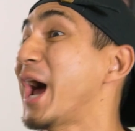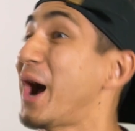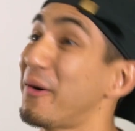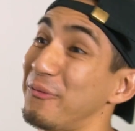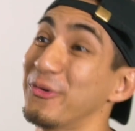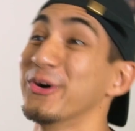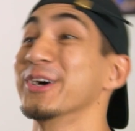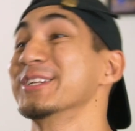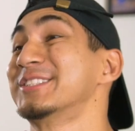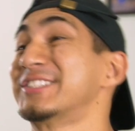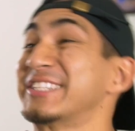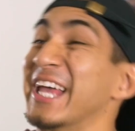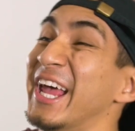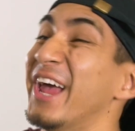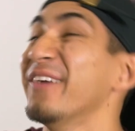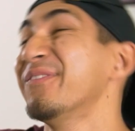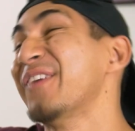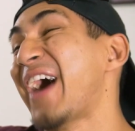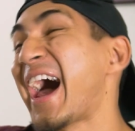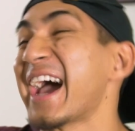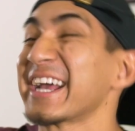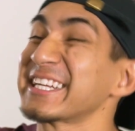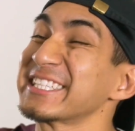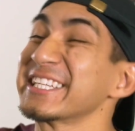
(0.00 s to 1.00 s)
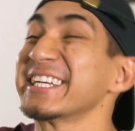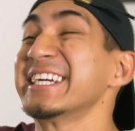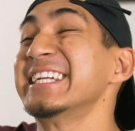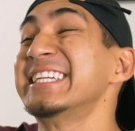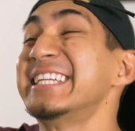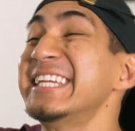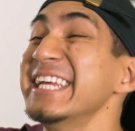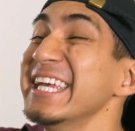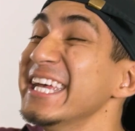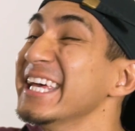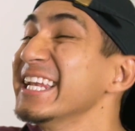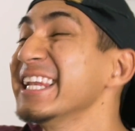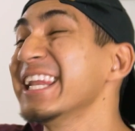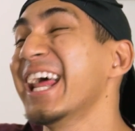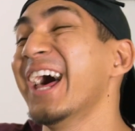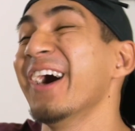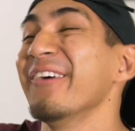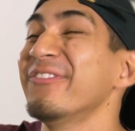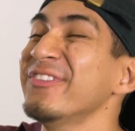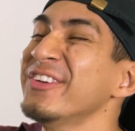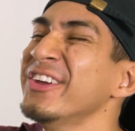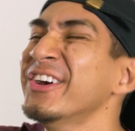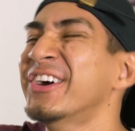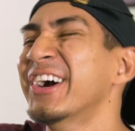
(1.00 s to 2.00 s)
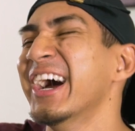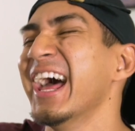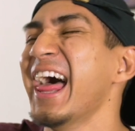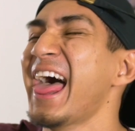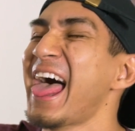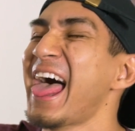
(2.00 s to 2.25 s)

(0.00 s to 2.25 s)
I would say if I actually did love you.